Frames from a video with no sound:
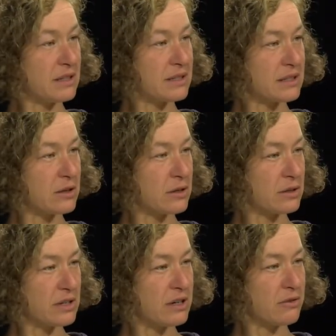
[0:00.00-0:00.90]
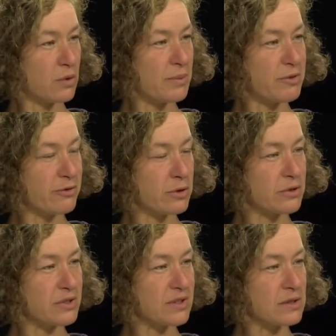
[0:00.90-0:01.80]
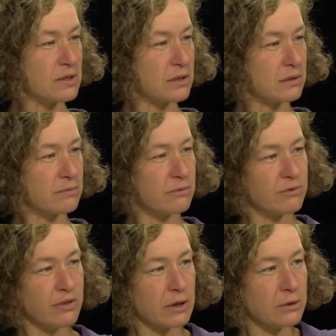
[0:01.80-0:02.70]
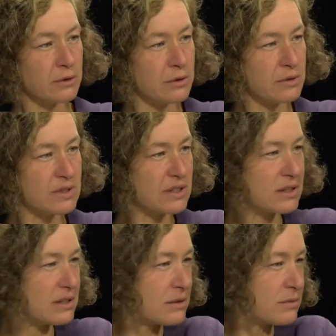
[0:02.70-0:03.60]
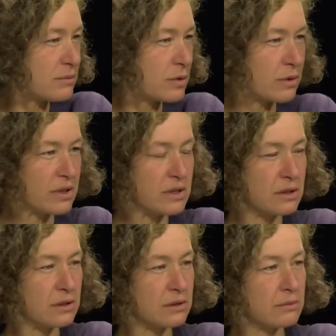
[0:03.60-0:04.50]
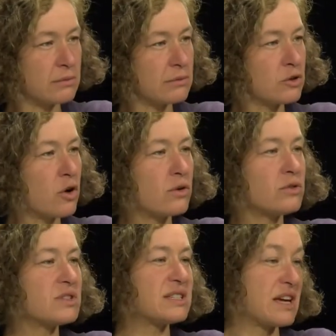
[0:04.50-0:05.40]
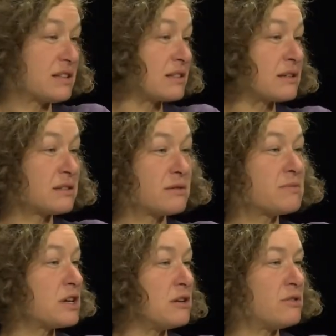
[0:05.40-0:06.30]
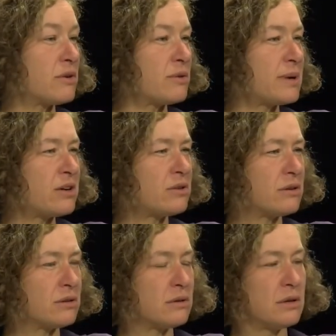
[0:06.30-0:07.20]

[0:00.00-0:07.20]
is there a league of women voters in the federal system or in the local state system that you know about or